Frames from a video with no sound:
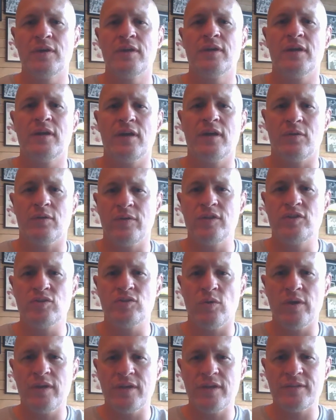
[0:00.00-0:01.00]

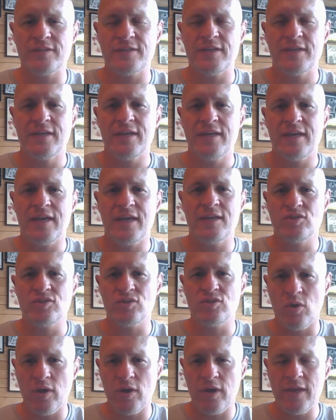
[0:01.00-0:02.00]
rejoin us and
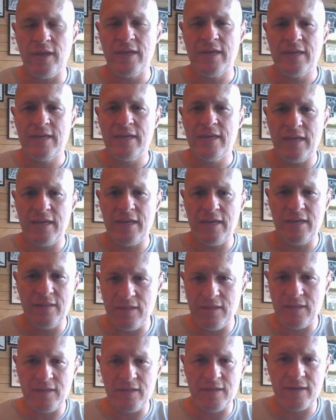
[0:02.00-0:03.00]
enjoy in
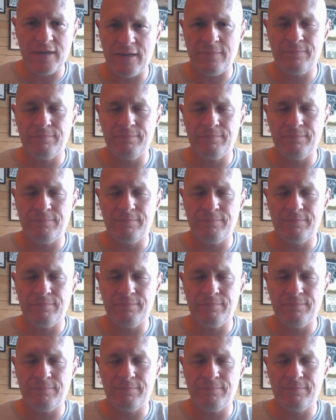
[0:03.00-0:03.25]
the